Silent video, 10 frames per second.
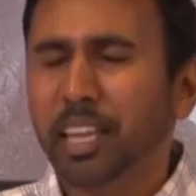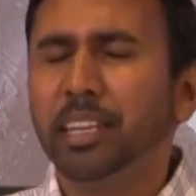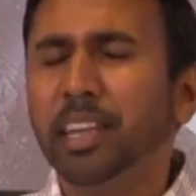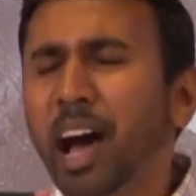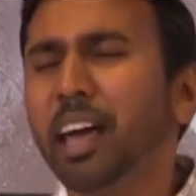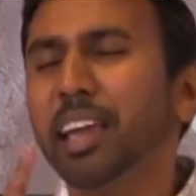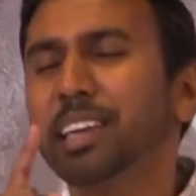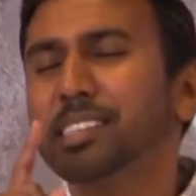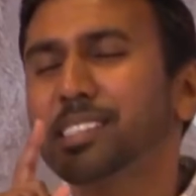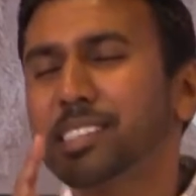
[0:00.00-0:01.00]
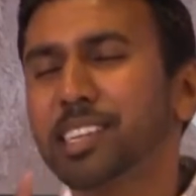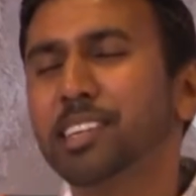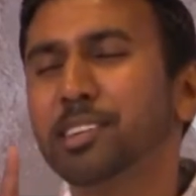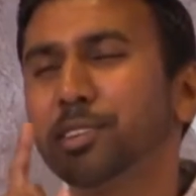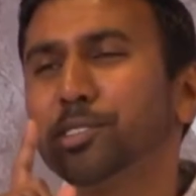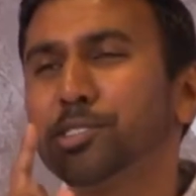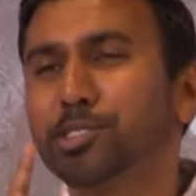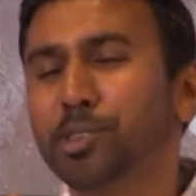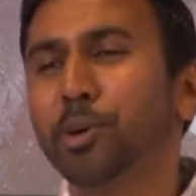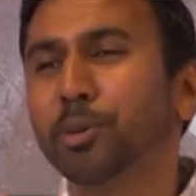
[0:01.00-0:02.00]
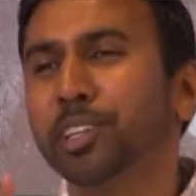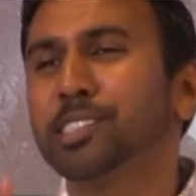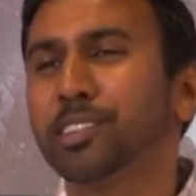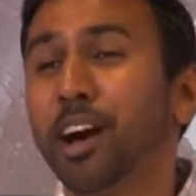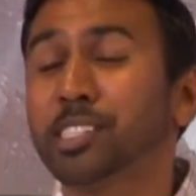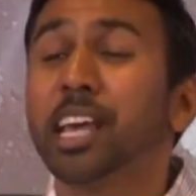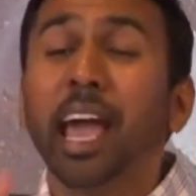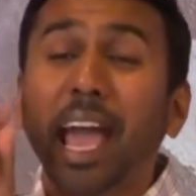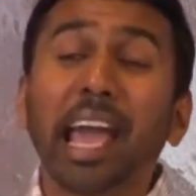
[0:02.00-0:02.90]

Not a single soul is lost.